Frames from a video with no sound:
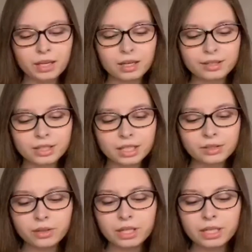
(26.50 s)
In
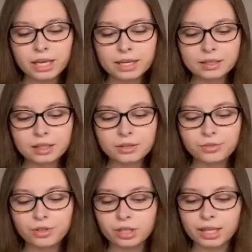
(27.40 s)
January
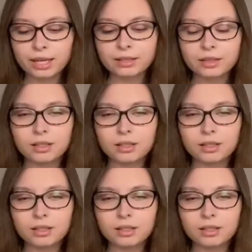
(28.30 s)
1848,